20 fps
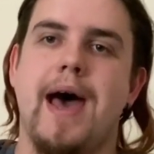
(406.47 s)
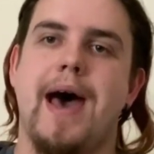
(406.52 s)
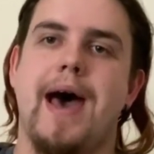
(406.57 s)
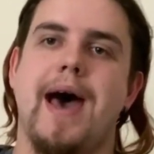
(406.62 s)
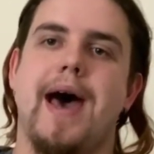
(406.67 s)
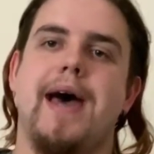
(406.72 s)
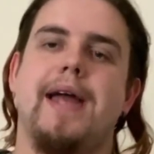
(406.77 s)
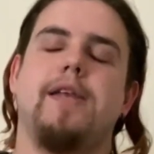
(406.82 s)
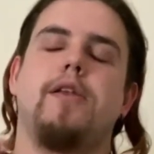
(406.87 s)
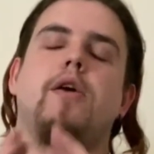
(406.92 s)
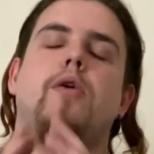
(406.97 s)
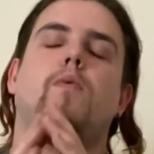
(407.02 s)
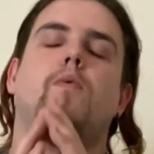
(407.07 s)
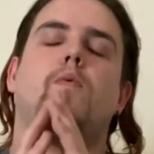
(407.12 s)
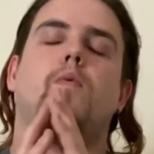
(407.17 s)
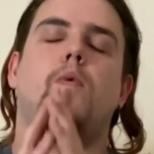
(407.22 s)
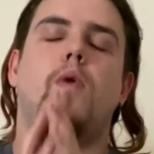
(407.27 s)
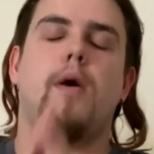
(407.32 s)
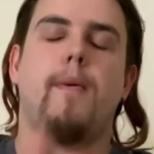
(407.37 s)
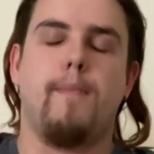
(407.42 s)
And
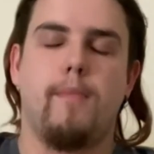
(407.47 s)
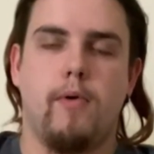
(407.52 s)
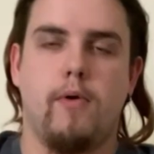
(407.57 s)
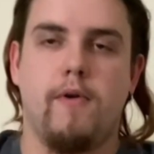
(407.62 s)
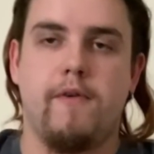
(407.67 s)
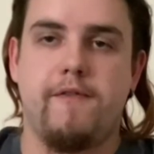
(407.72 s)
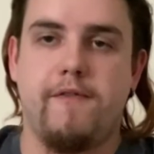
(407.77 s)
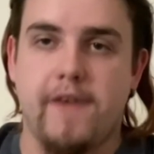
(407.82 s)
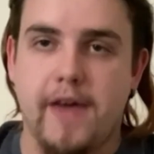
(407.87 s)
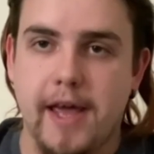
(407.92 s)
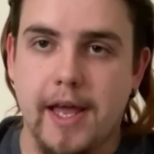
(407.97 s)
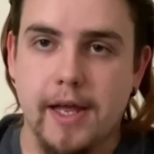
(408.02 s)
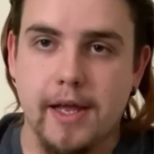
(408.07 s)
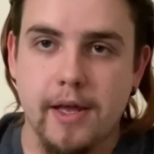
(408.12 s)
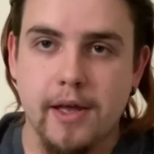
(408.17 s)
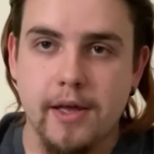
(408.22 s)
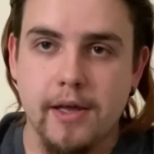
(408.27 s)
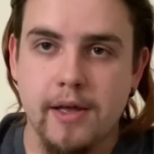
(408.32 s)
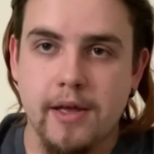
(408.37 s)
one more thing,